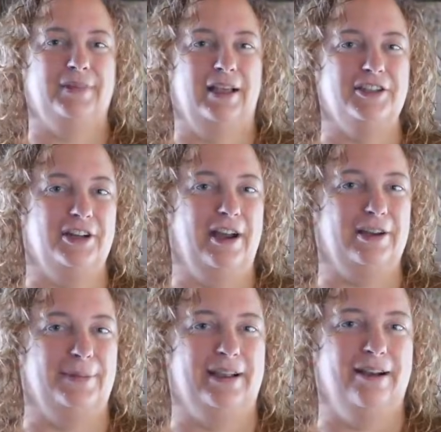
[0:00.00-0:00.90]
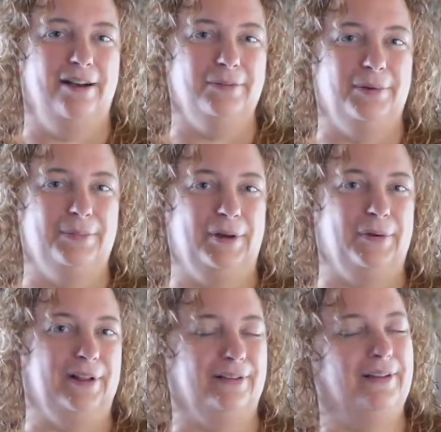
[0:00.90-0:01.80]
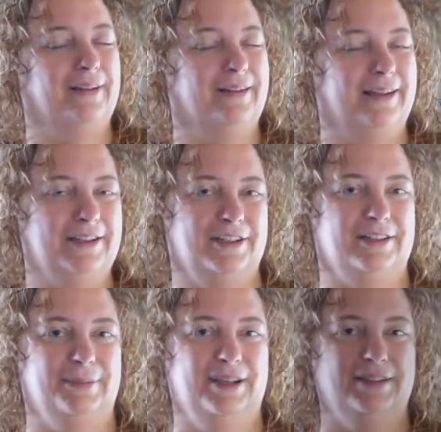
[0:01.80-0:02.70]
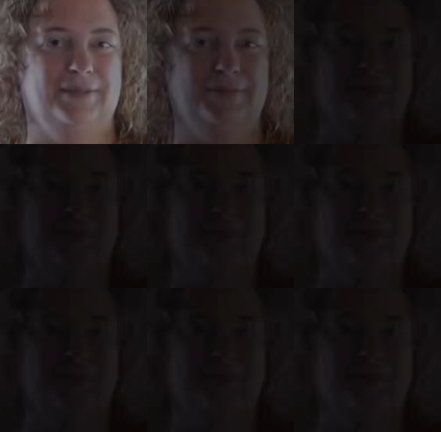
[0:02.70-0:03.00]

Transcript: I'll share how to make cottonwood bud oil in just a bit.